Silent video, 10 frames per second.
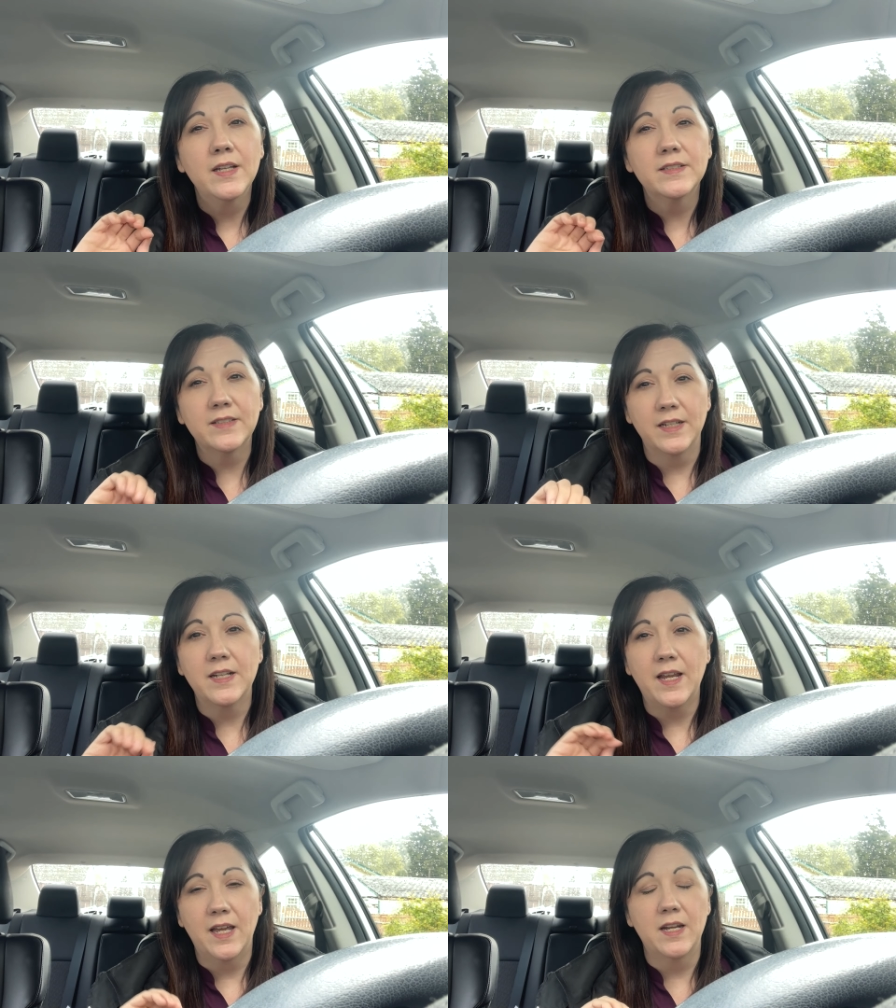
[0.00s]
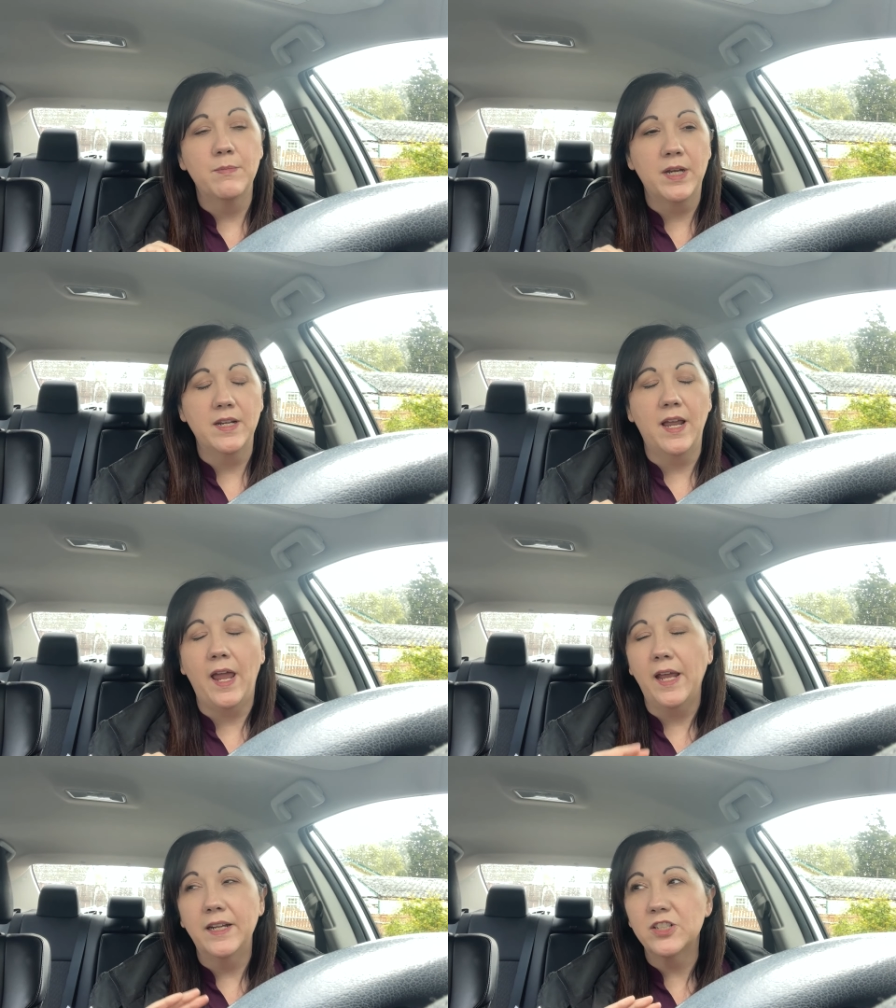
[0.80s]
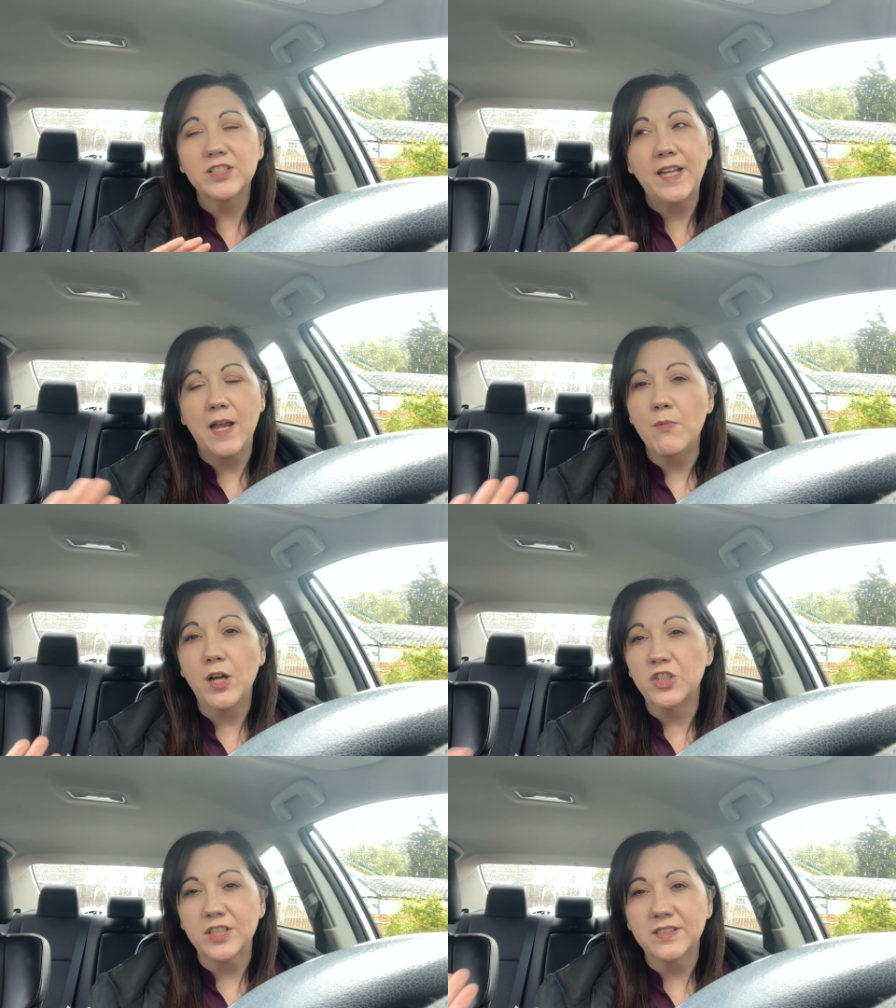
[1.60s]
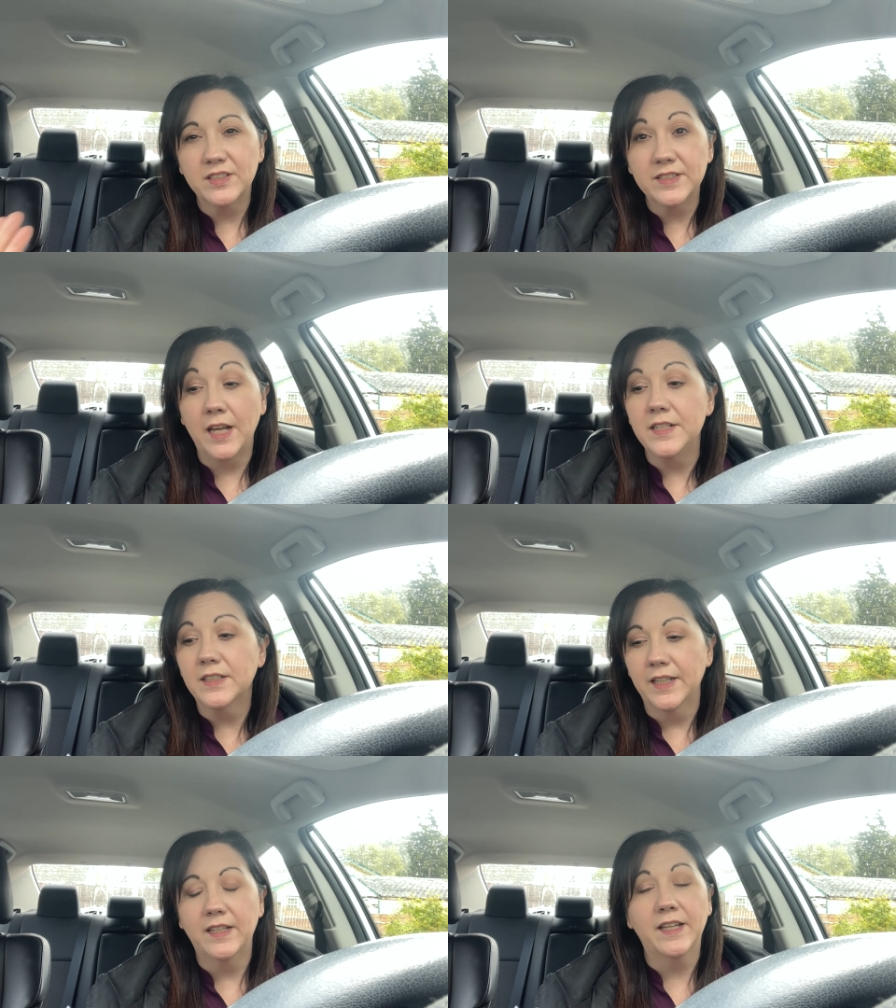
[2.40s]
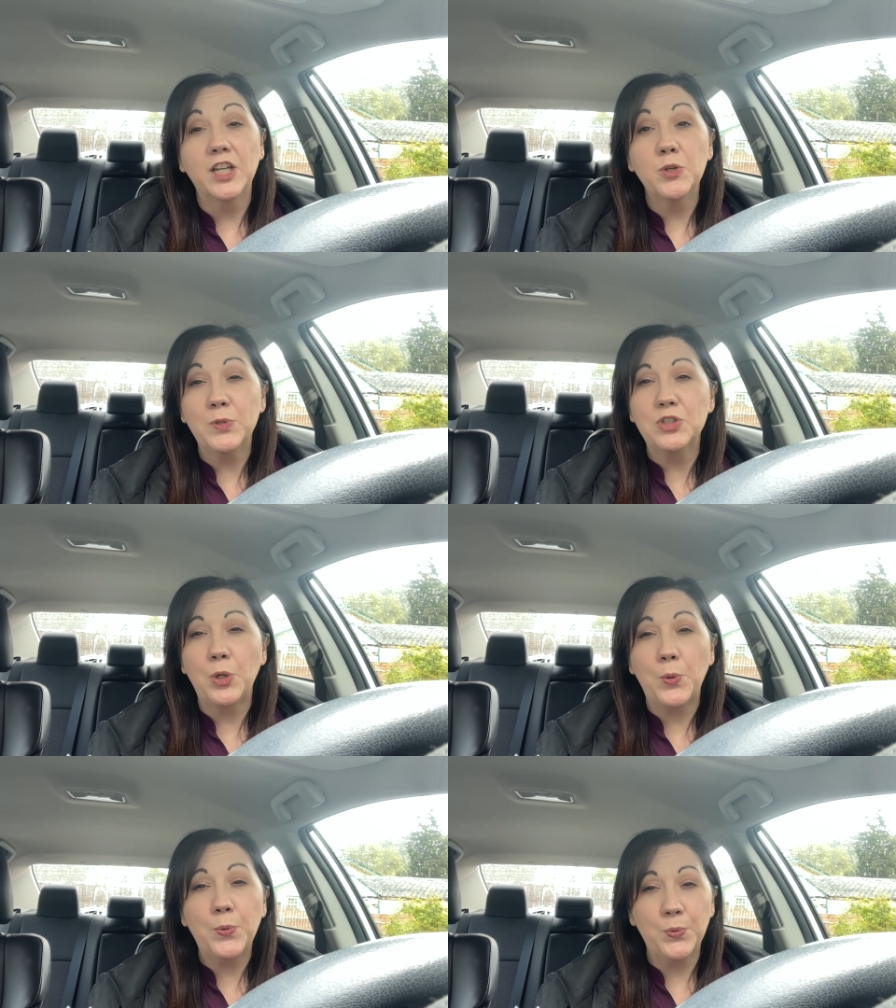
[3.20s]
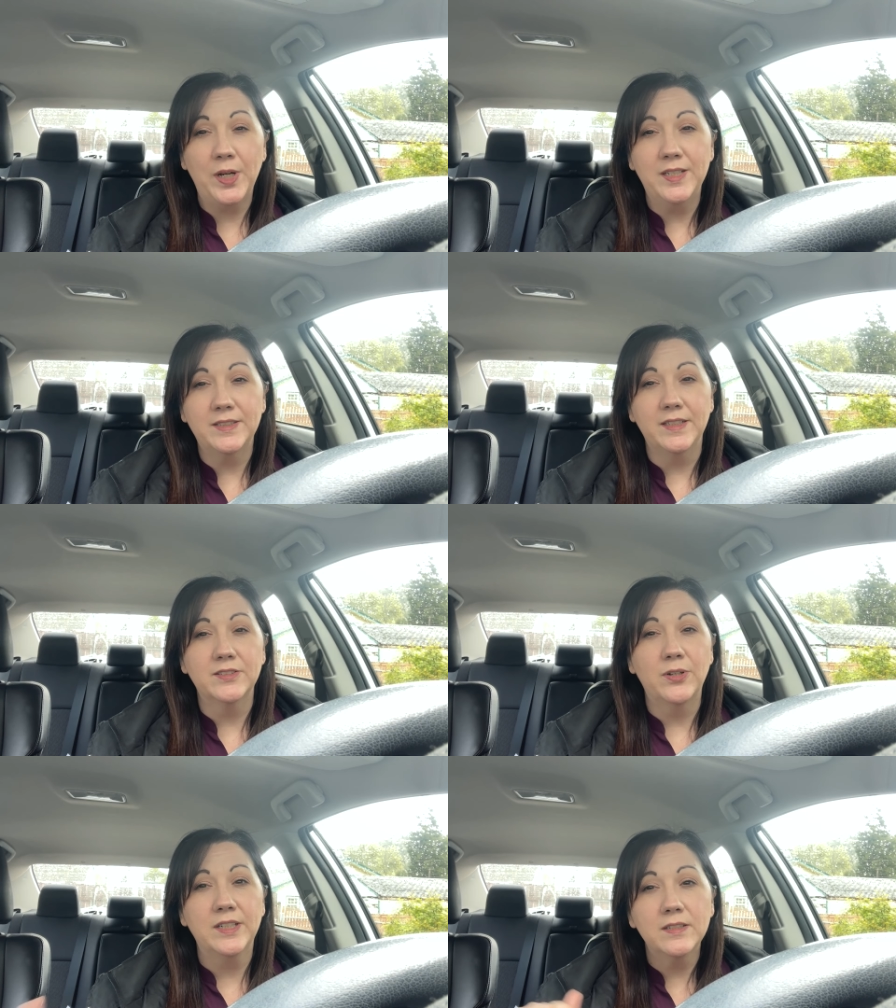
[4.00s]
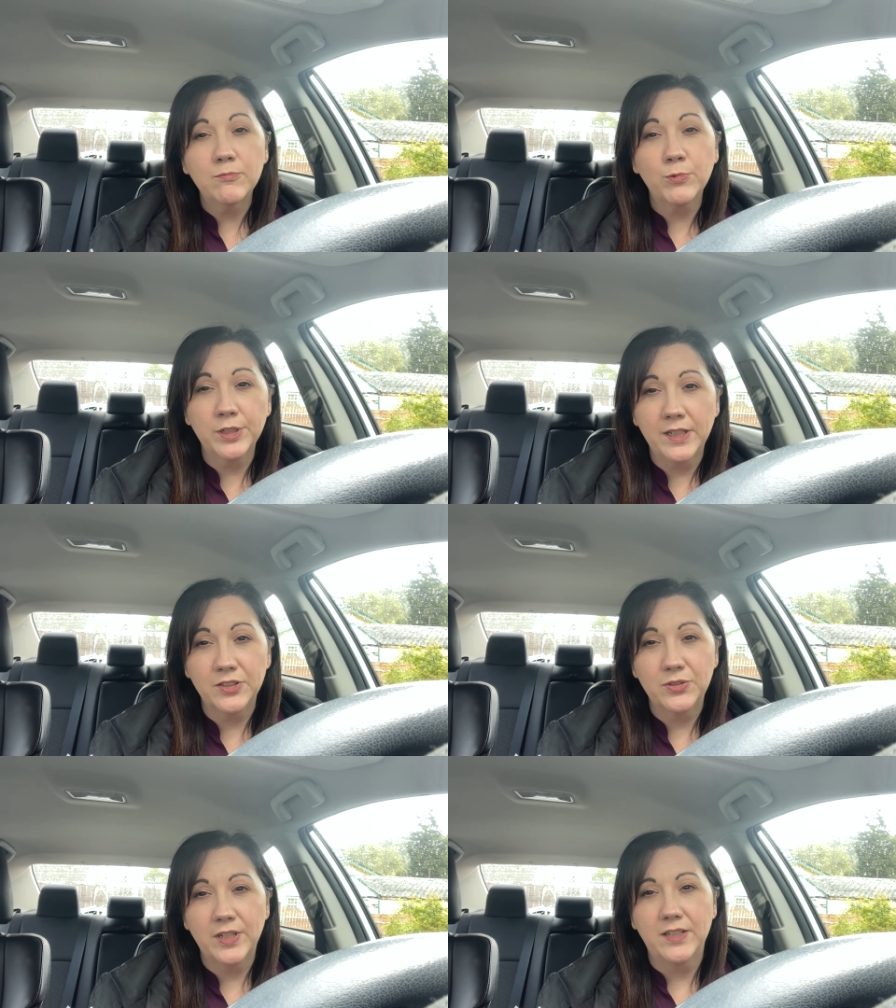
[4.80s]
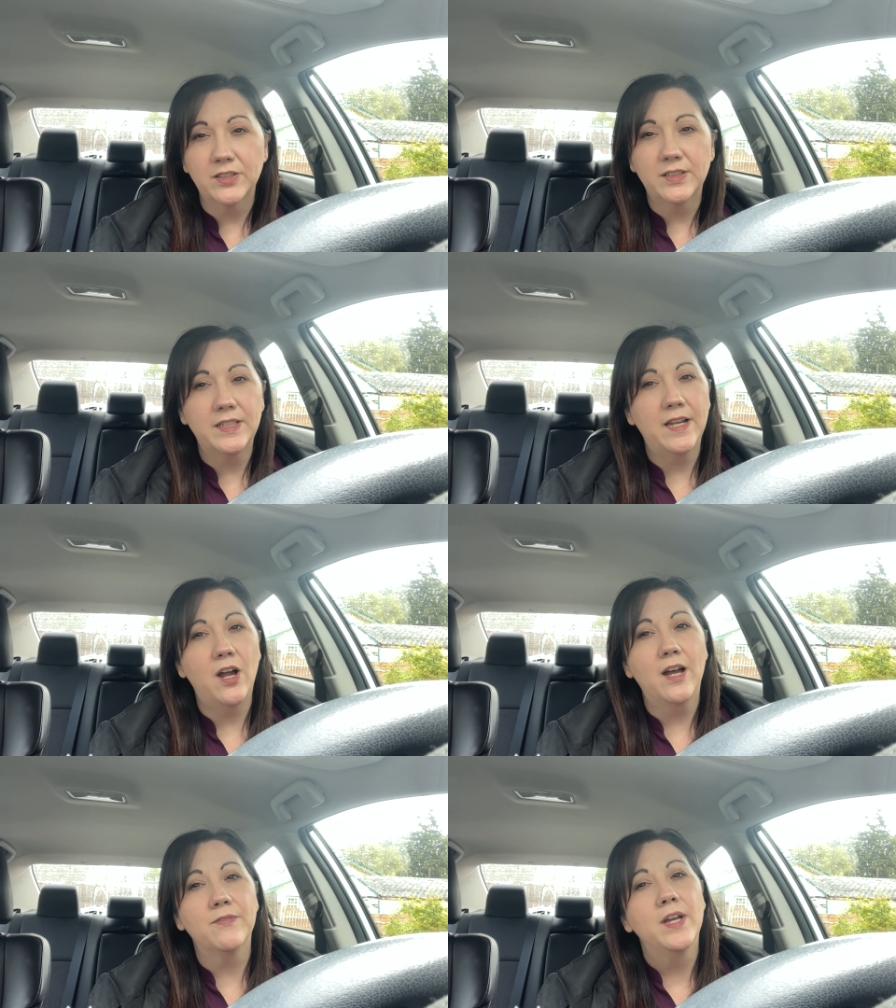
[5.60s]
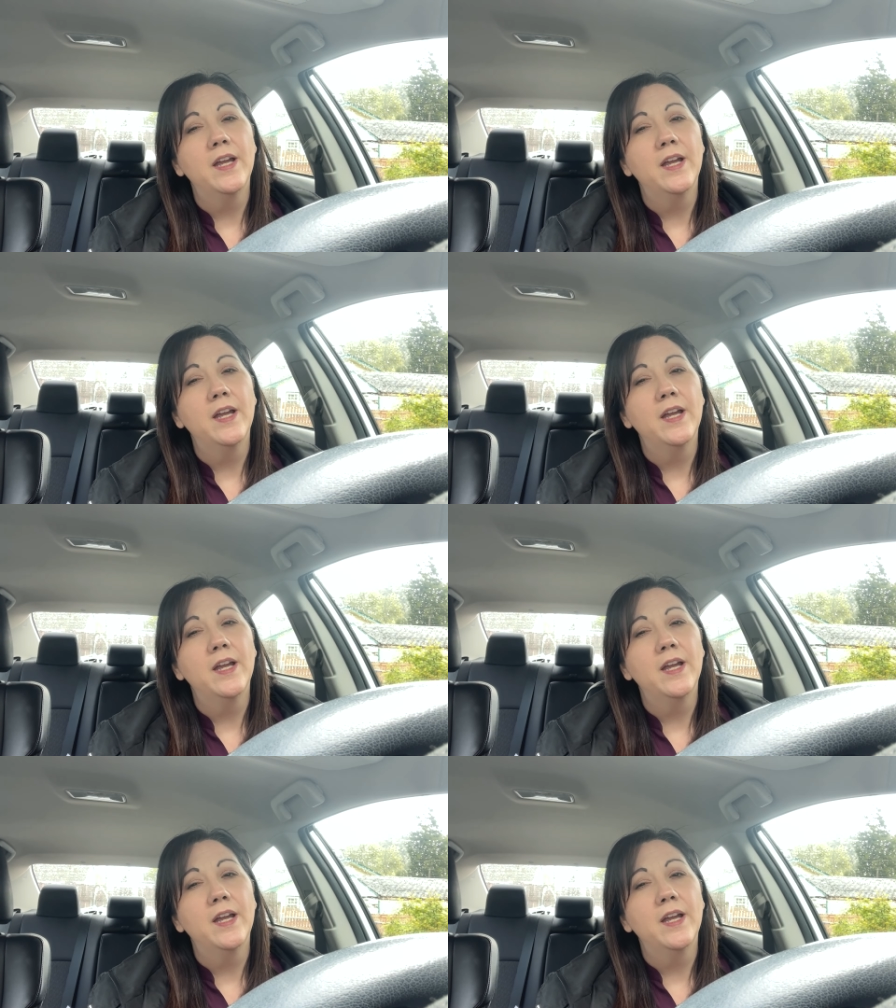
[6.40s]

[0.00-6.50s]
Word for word: Sunday and Monday, and it just came on just suddenly, like it was crazy. So I didn't work yesterday. I took the day off.